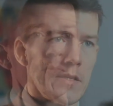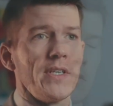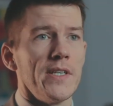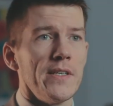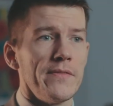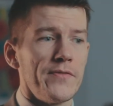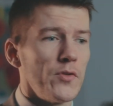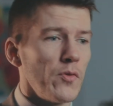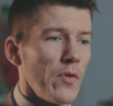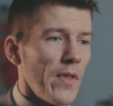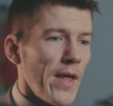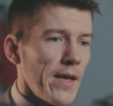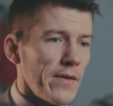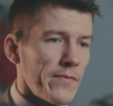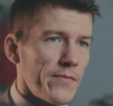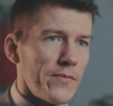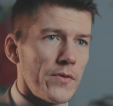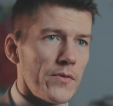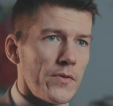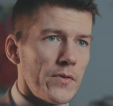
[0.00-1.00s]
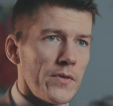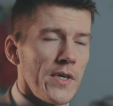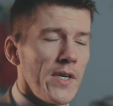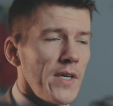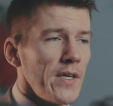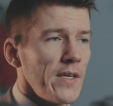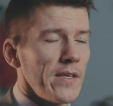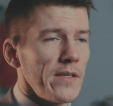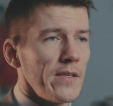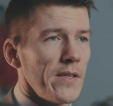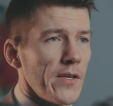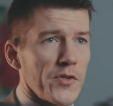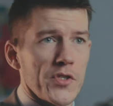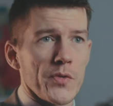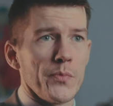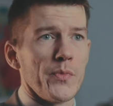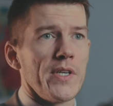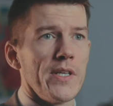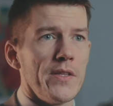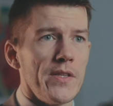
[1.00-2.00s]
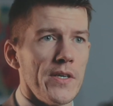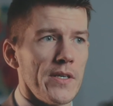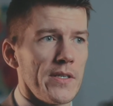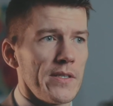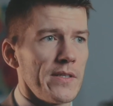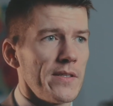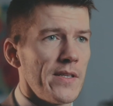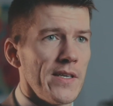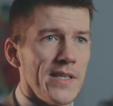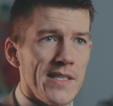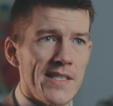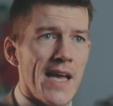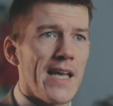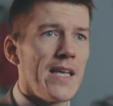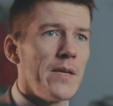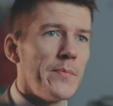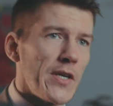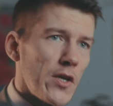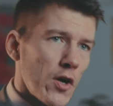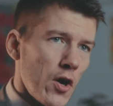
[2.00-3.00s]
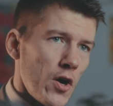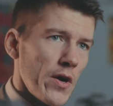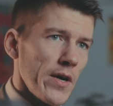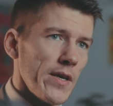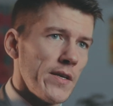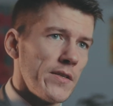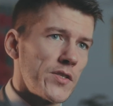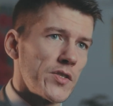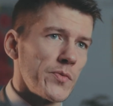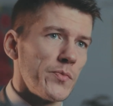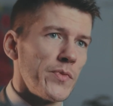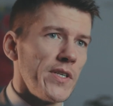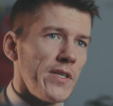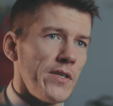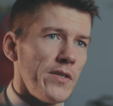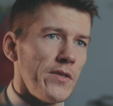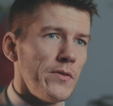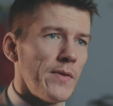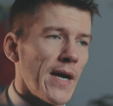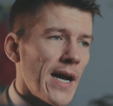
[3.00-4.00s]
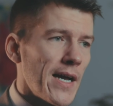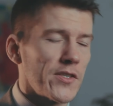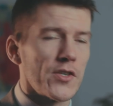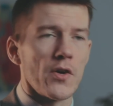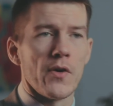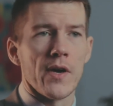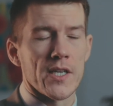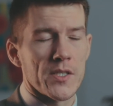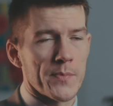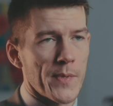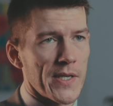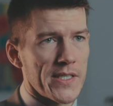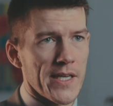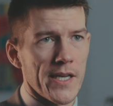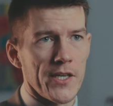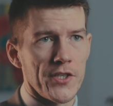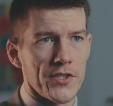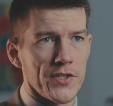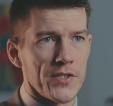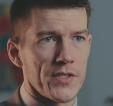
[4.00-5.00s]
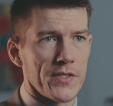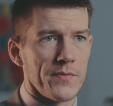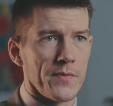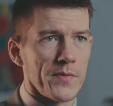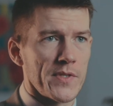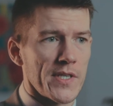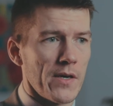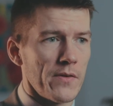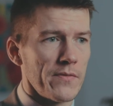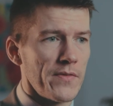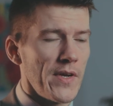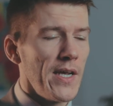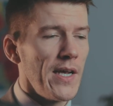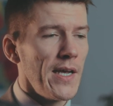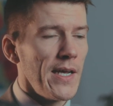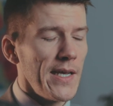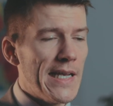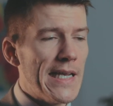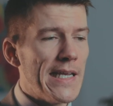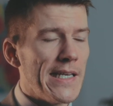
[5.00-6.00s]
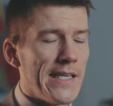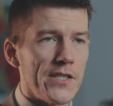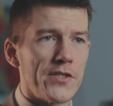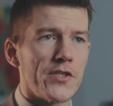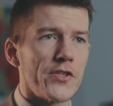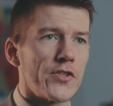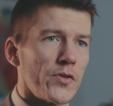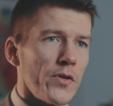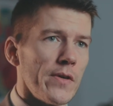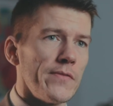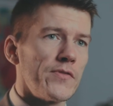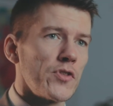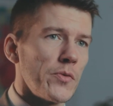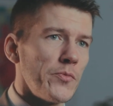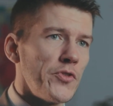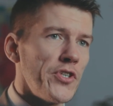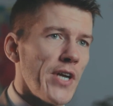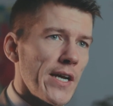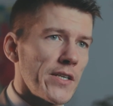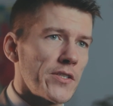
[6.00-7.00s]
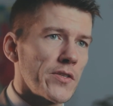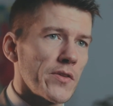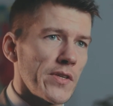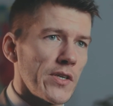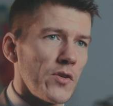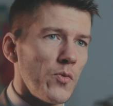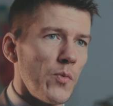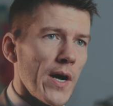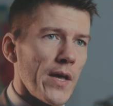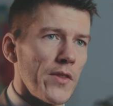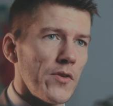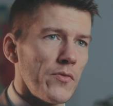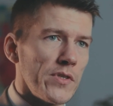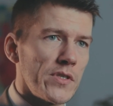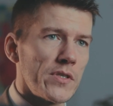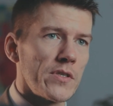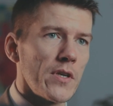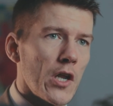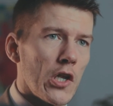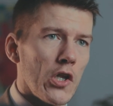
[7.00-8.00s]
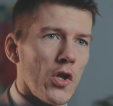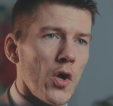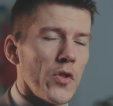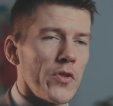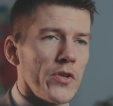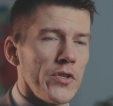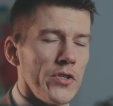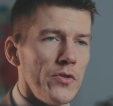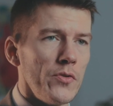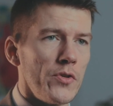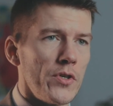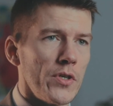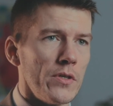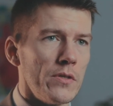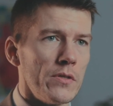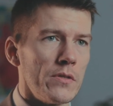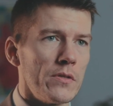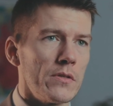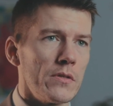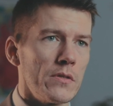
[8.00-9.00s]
And if you're therefore somebody that is aiming high and somebody who has high expectations of himself, it is the sort of subject I think where there is a lot that you can